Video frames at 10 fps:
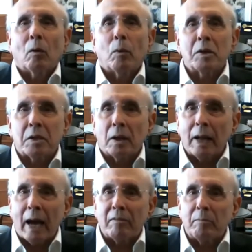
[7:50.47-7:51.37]
We still
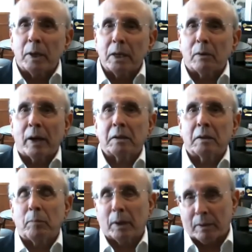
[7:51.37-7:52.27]
have
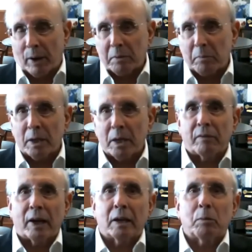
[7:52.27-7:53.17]
grant money
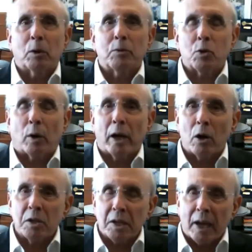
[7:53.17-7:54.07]
available, so I
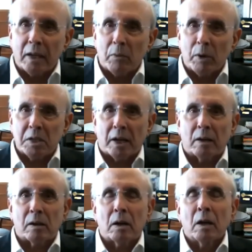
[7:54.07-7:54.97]
urge any
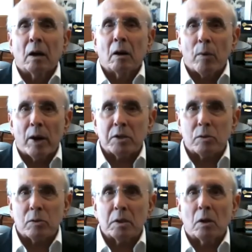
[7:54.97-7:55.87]
retailer,
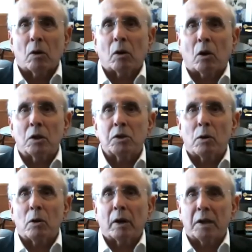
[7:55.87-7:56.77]
restaurant, or
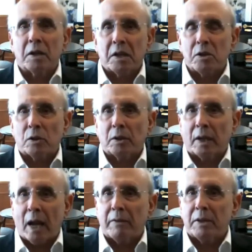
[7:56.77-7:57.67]
cultural organization
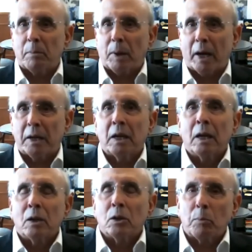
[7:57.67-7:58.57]
that haven't applied
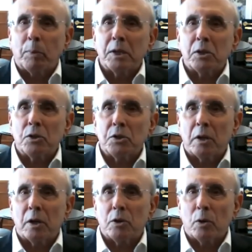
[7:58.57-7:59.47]
to please
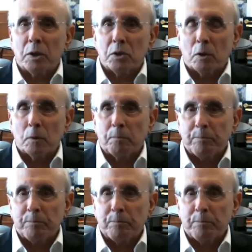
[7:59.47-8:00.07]
consider doing so.